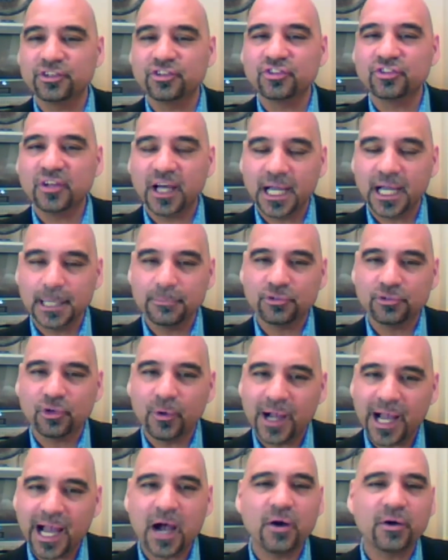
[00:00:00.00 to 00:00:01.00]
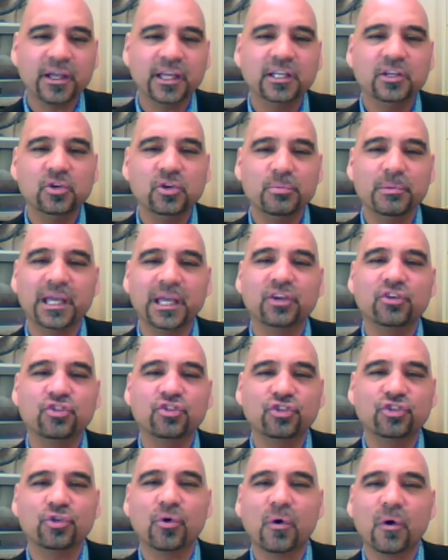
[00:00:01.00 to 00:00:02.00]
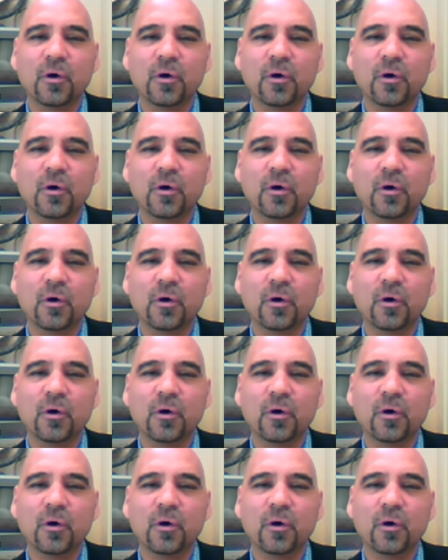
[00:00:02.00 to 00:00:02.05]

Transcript: that we can make in so much time.